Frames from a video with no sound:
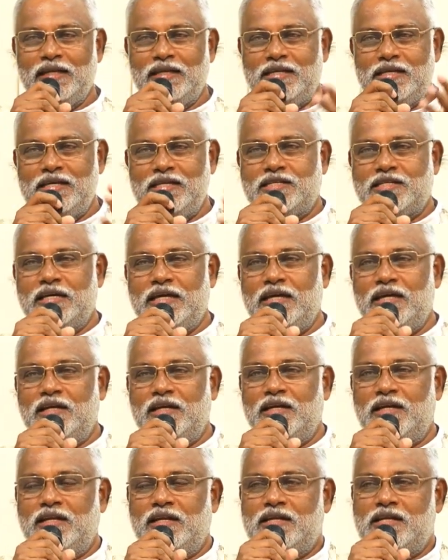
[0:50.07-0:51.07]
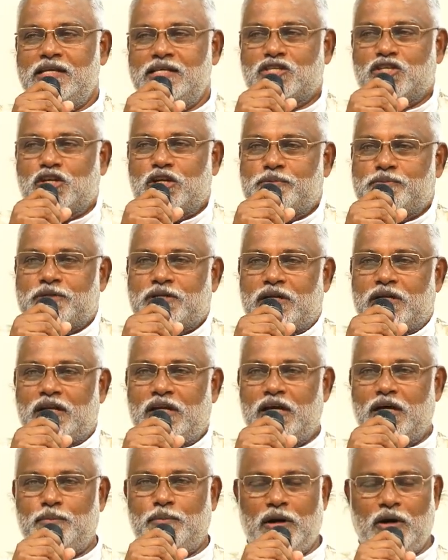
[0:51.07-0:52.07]
detailed
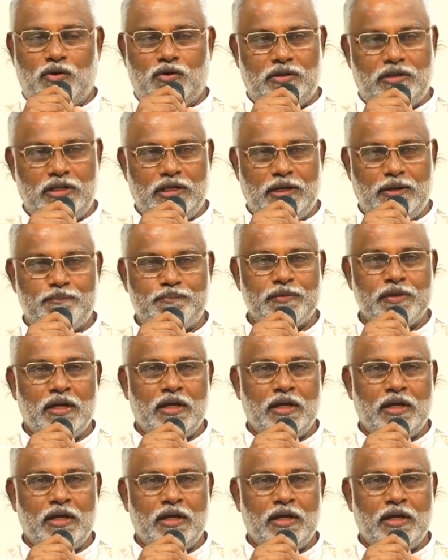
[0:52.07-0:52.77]
description about the